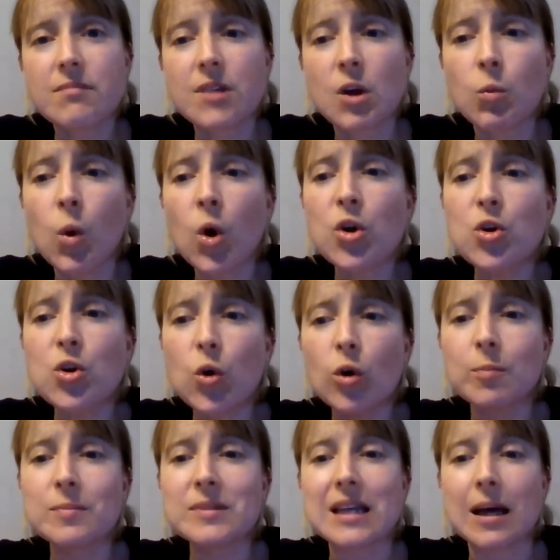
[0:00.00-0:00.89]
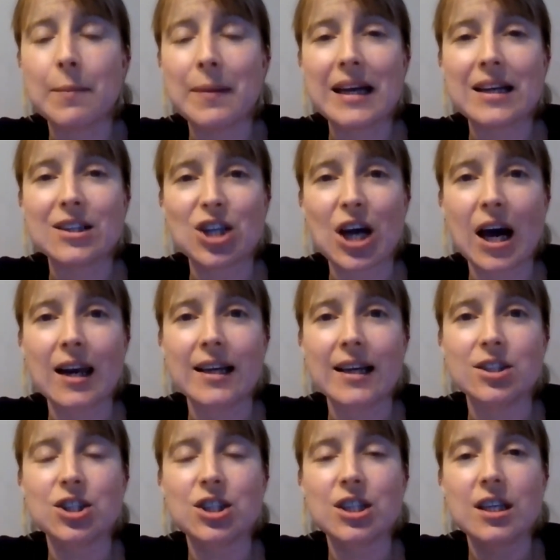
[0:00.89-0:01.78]
What norms are being
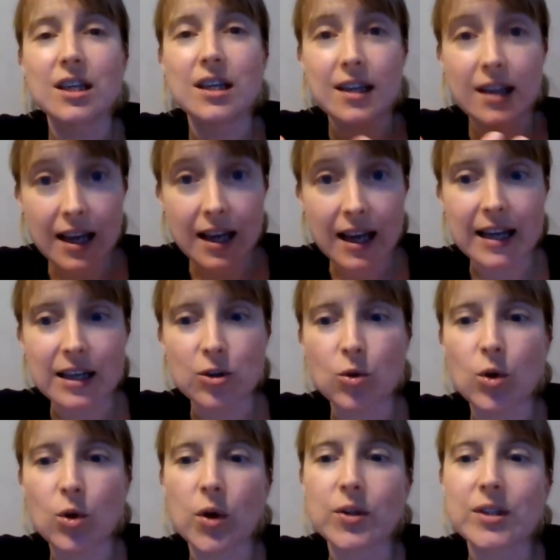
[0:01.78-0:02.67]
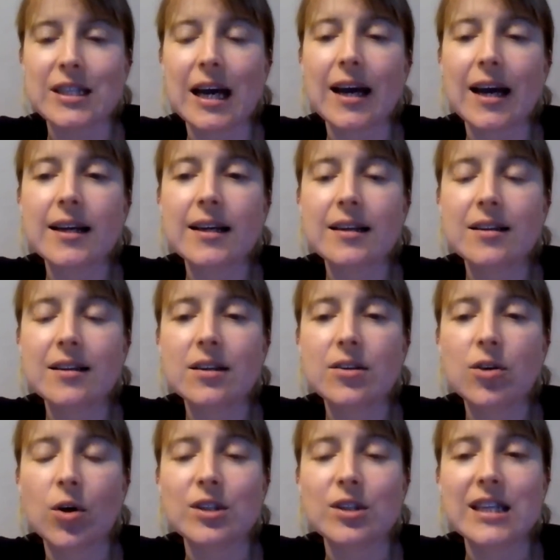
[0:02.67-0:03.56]
challenged in your
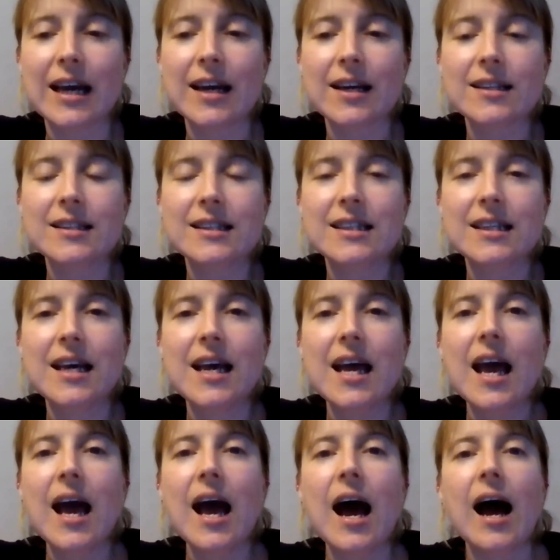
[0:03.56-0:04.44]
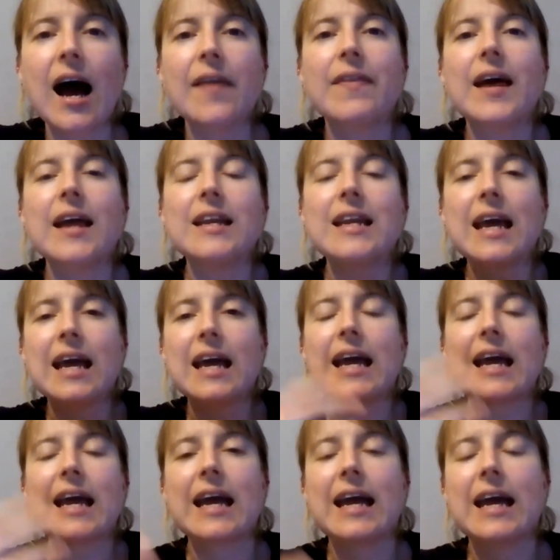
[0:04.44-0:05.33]
context? And then
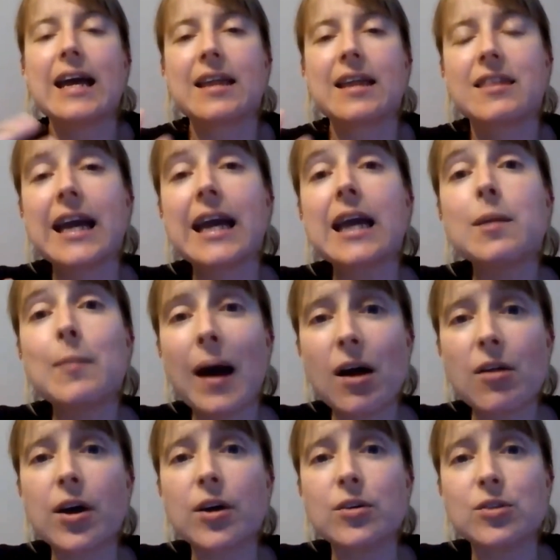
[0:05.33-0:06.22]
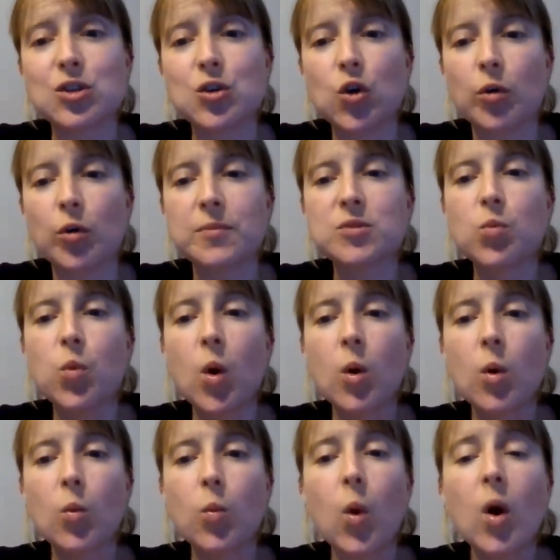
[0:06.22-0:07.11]
thinking about those norms,
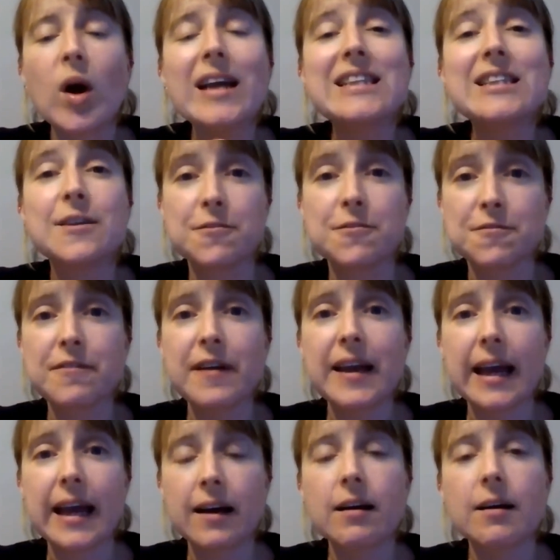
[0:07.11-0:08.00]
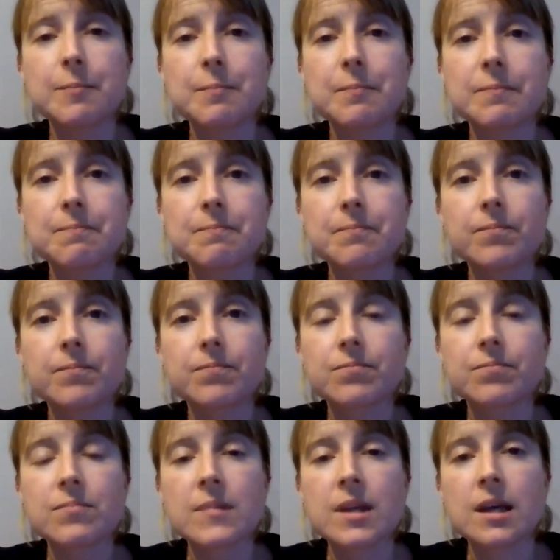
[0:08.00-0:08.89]
what is the fear
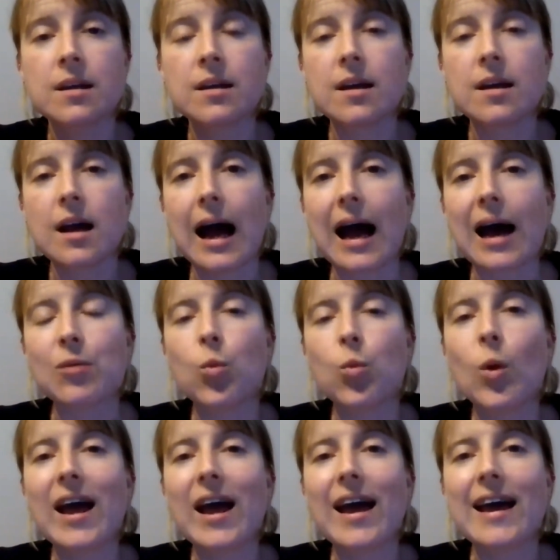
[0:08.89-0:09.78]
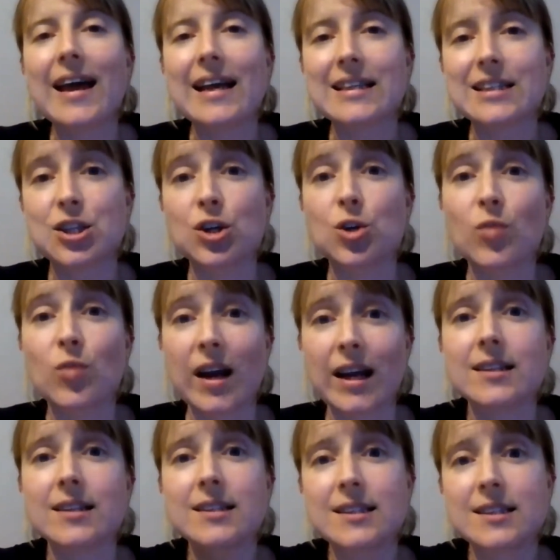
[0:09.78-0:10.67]
and where is the
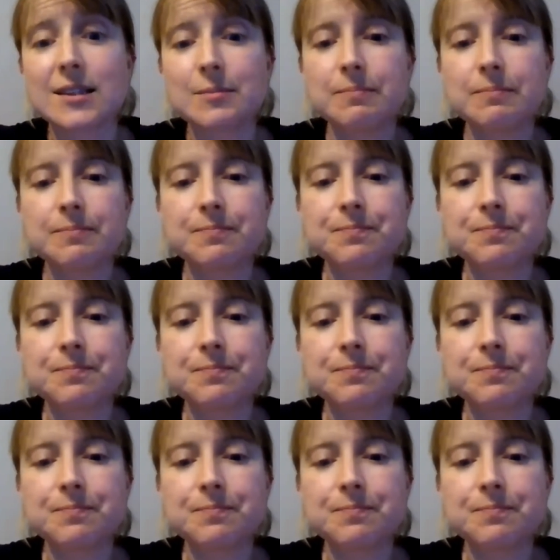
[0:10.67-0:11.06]
grace?